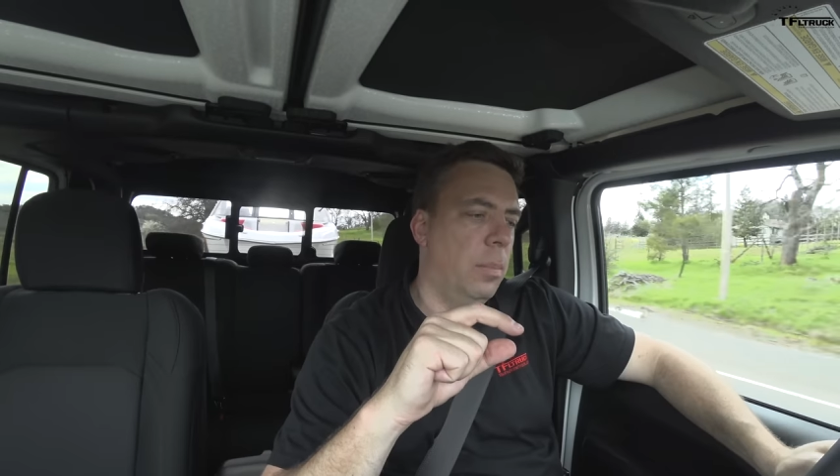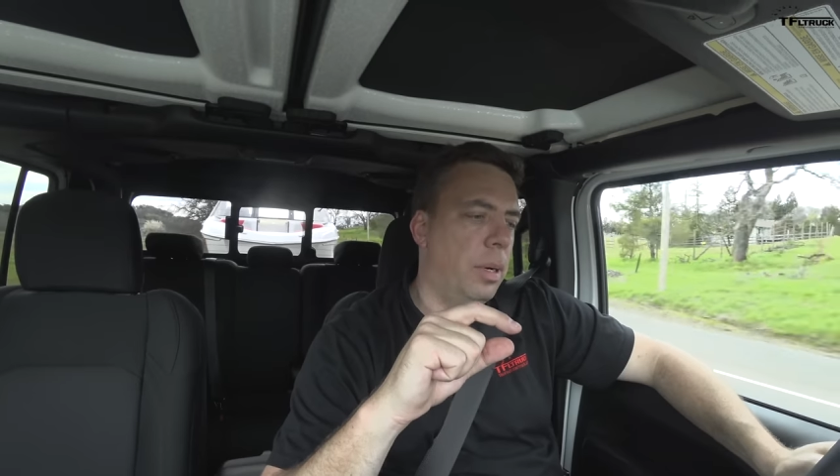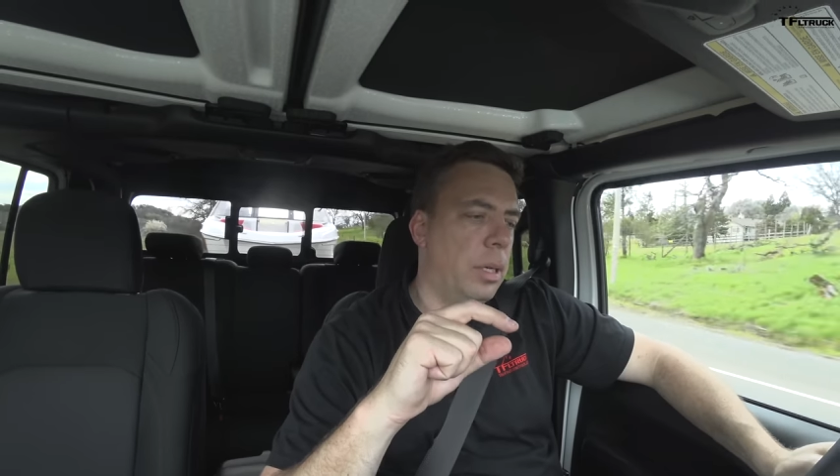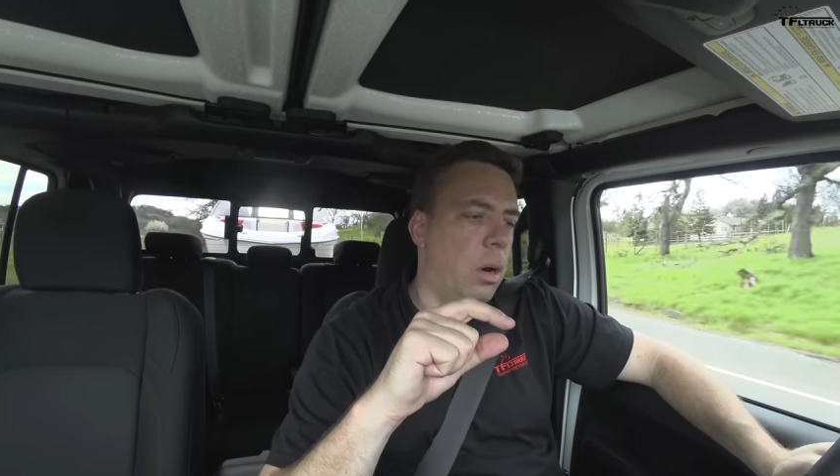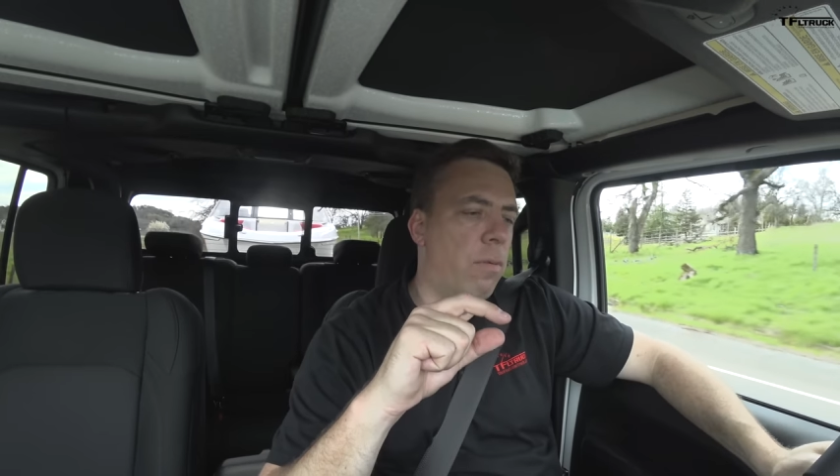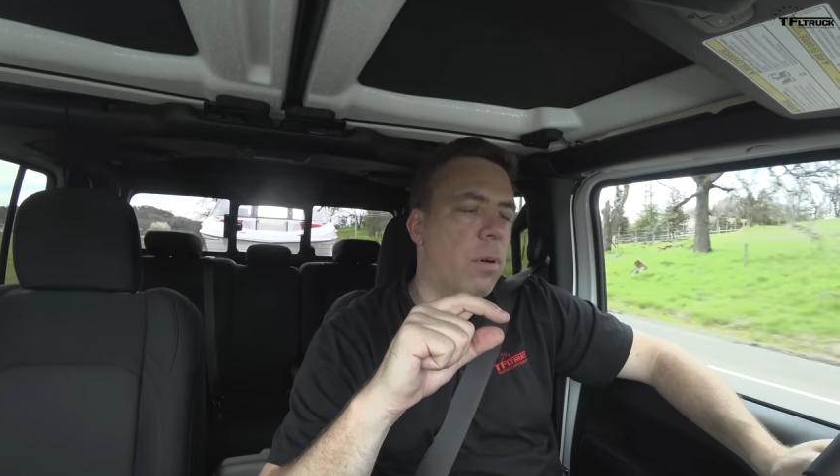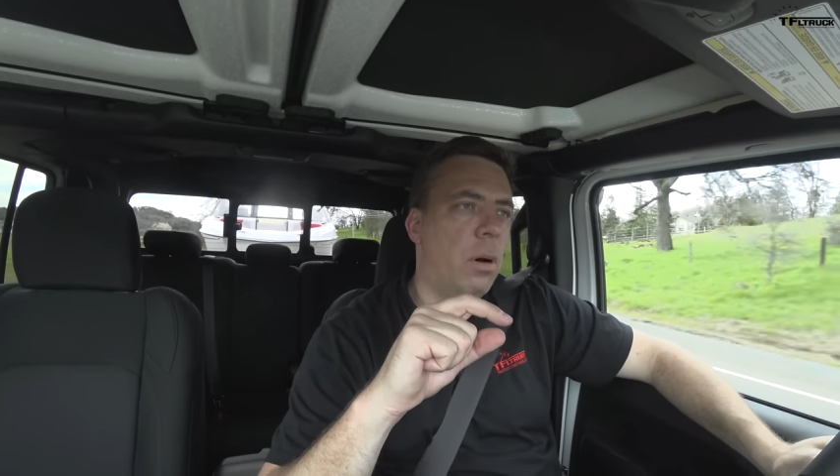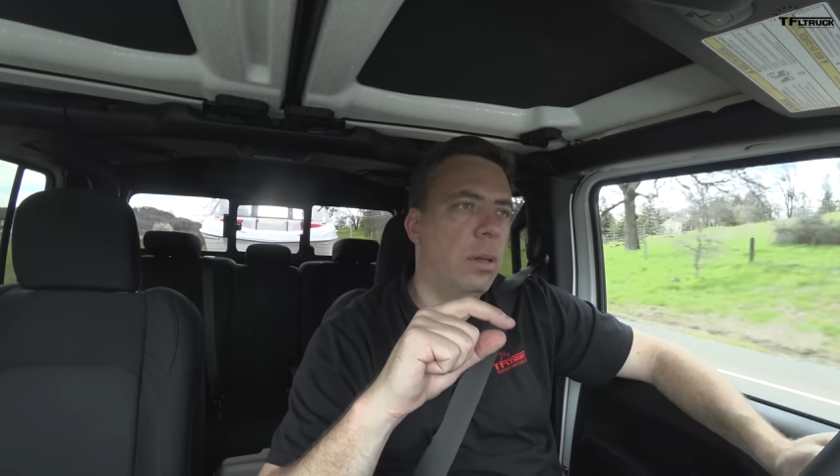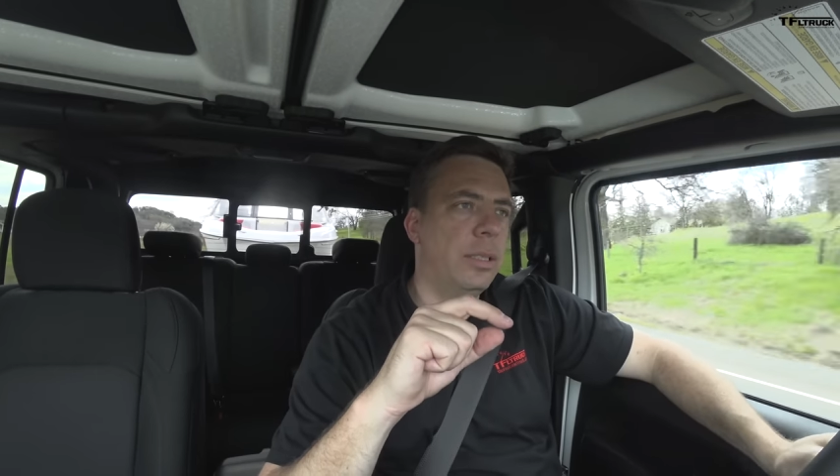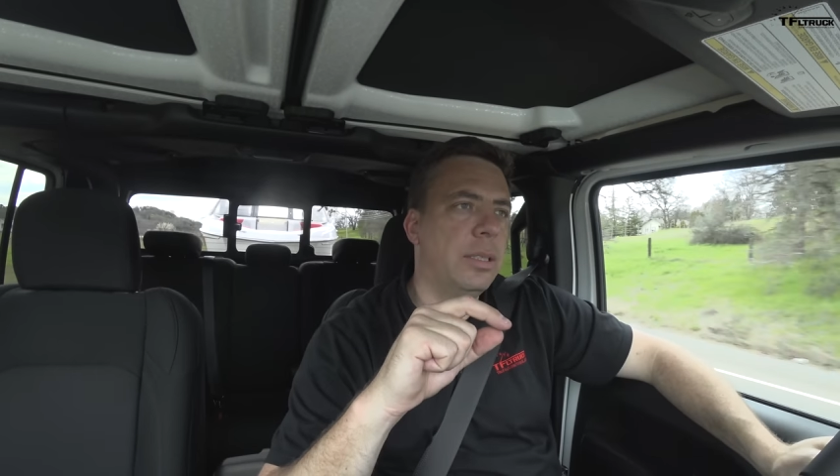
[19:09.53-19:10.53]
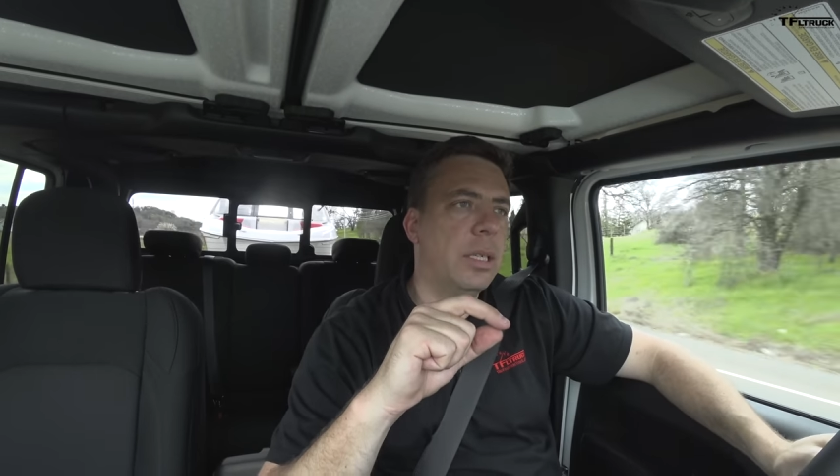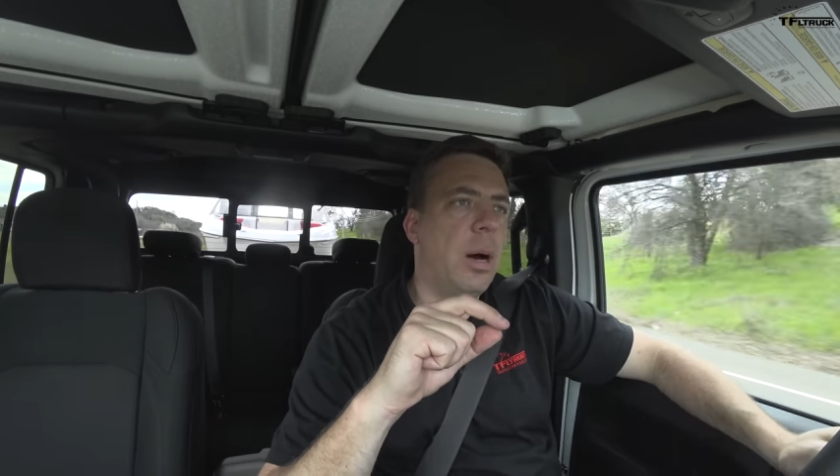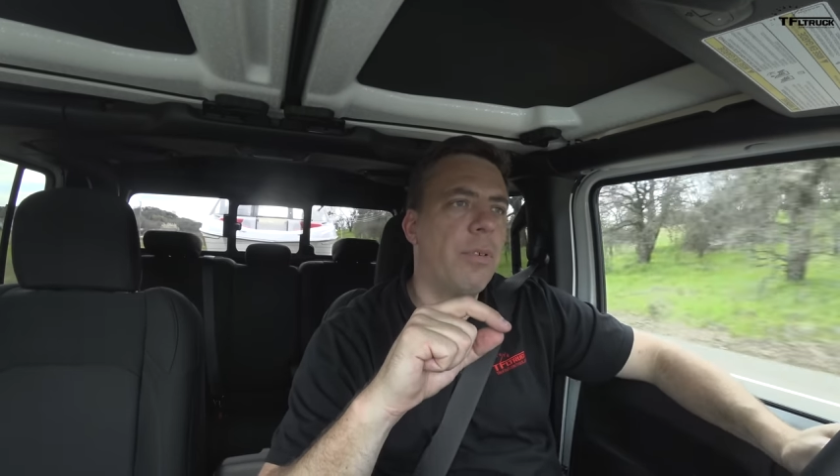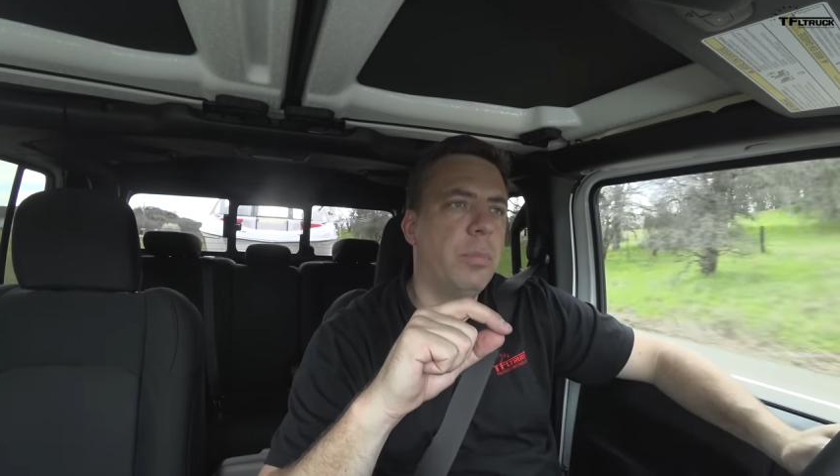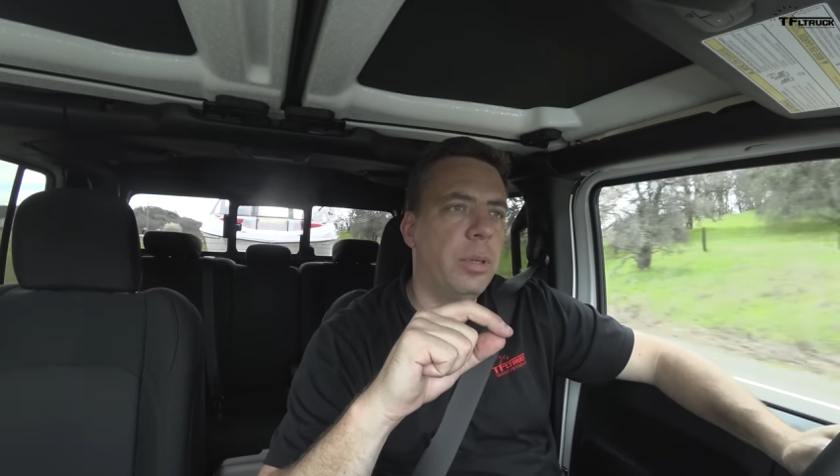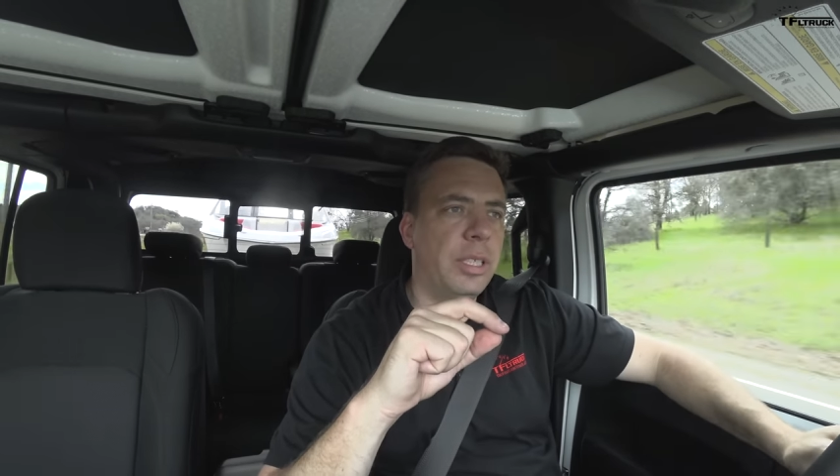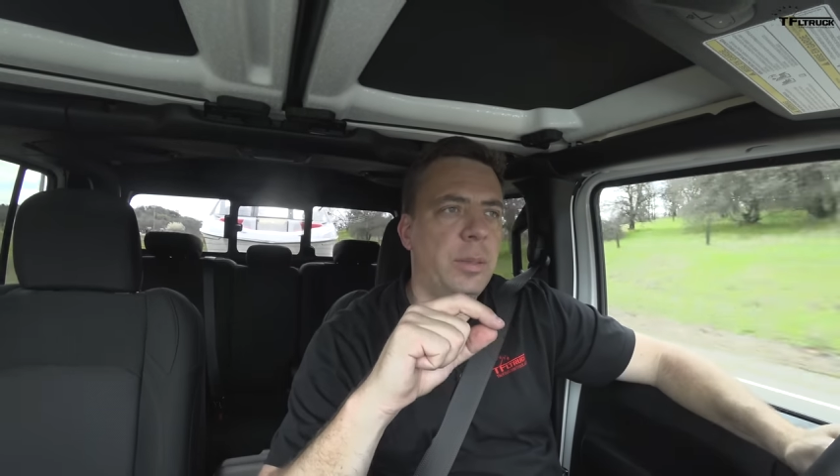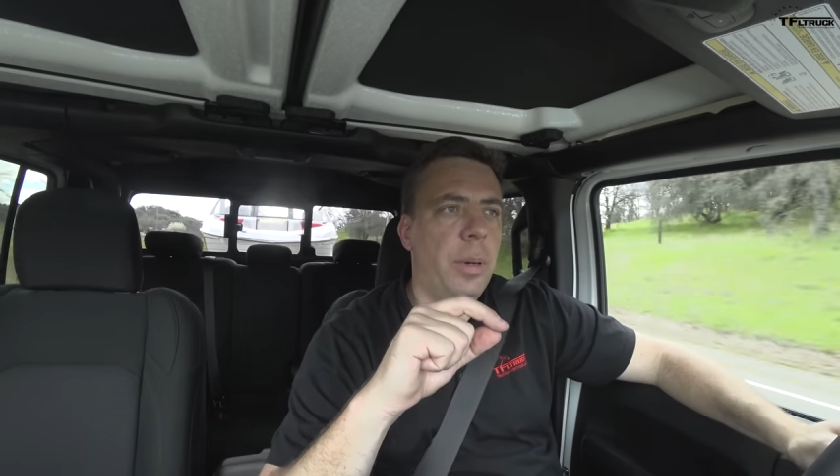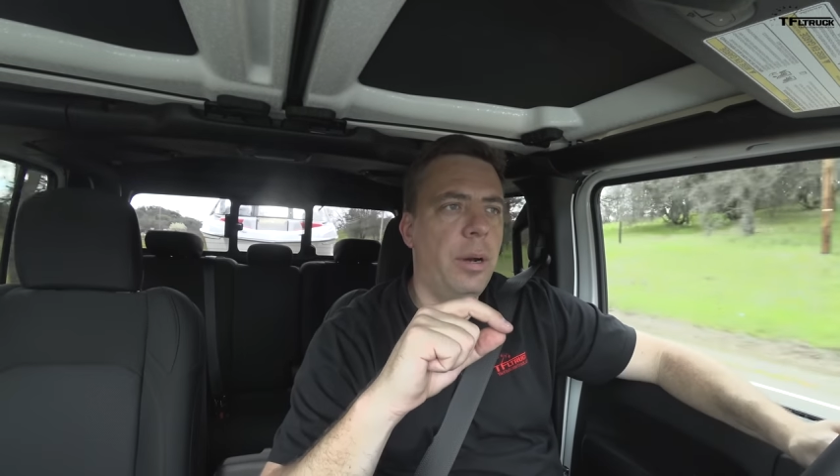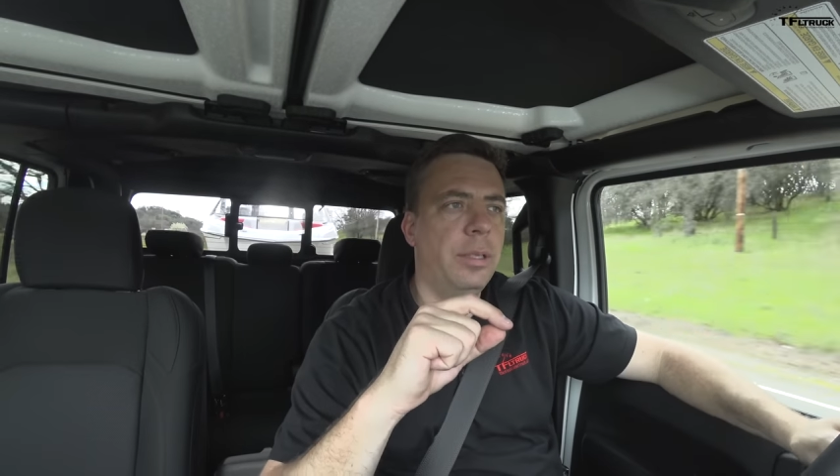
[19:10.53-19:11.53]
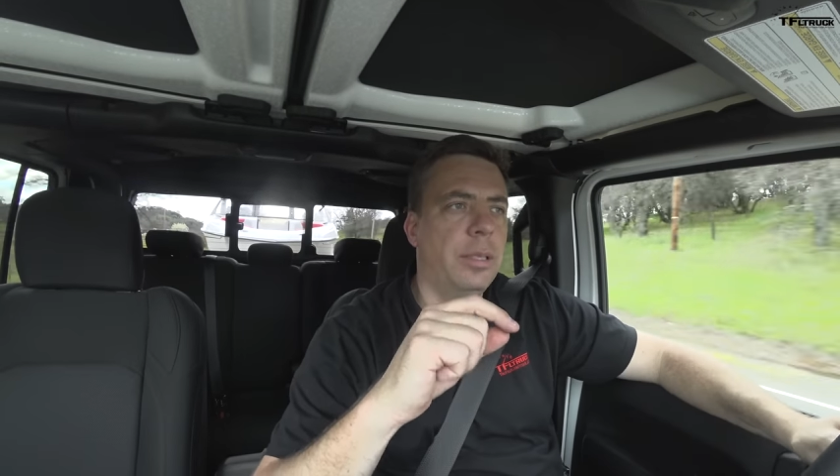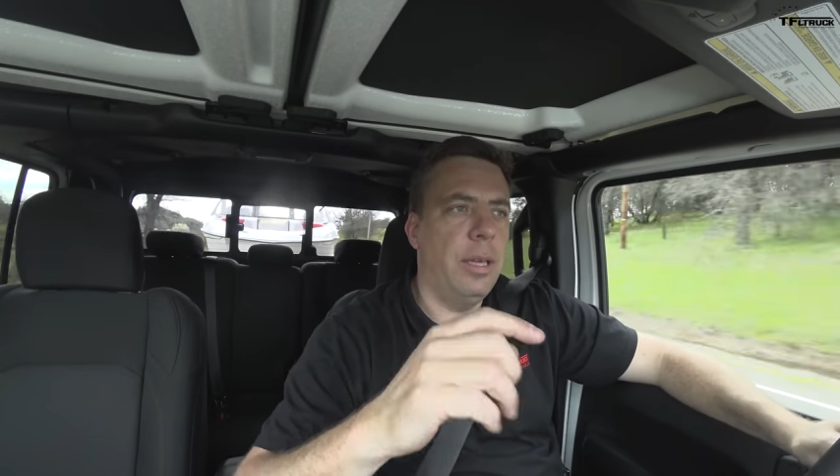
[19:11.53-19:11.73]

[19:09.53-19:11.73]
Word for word: but overall it's a comfortable experience,